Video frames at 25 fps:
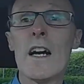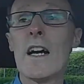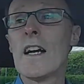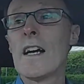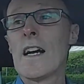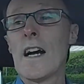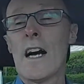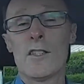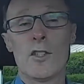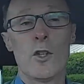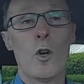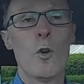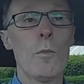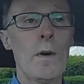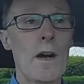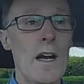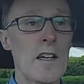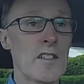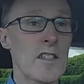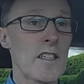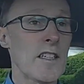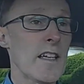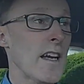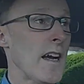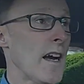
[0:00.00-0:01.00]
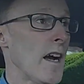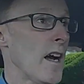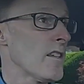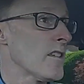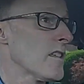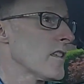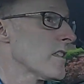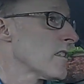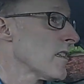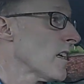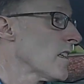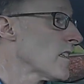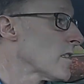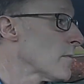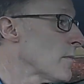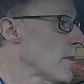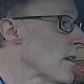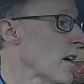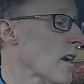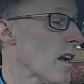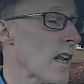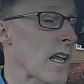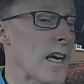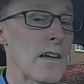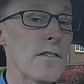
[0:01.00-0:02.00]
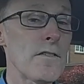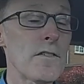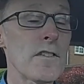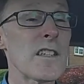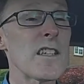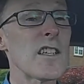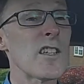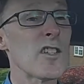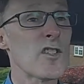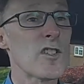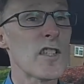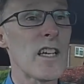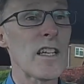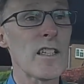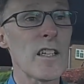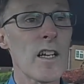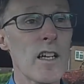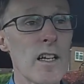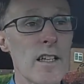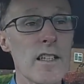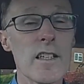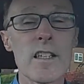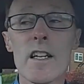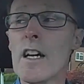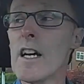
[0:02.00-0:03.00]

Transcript: As I go past the cars, centre mirror left, signalling,